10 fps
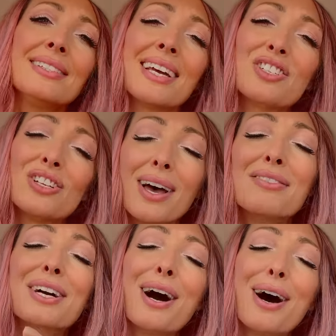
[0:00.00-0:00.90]
Such as
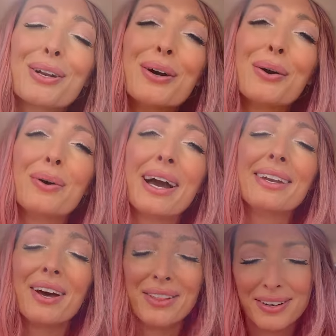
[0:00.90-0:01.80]
avocado
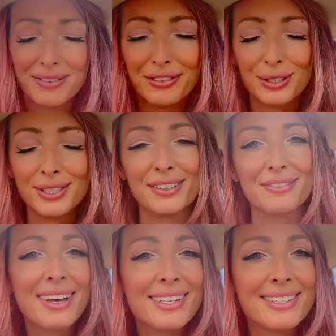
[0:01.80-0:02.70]
and other fruits
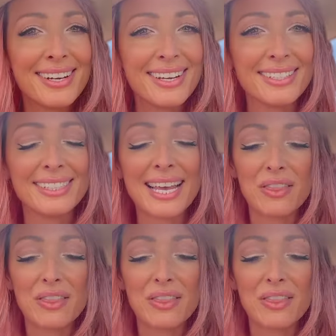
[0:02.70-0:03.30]
and veggies.